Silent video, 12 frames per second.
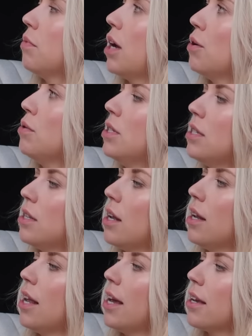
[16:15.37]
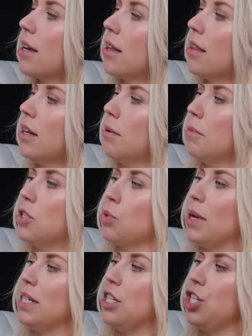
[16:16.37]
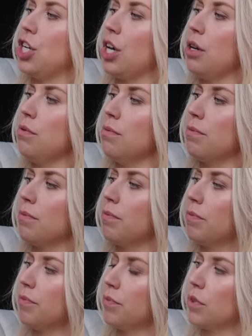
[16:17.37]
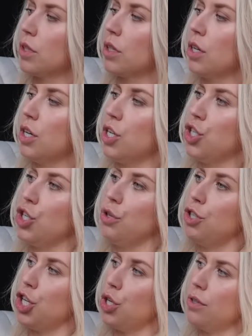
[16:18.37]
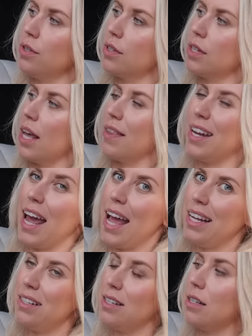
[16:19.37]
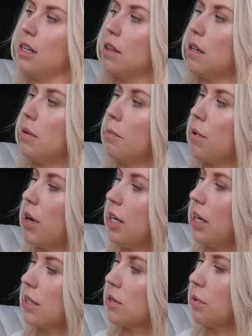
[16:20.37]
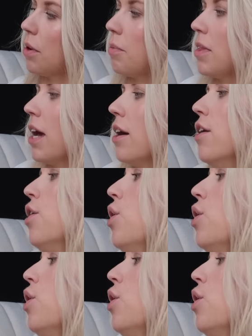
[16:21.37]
I always like the number 22. Two twos, and then eight is another number I like, so we'll go with that.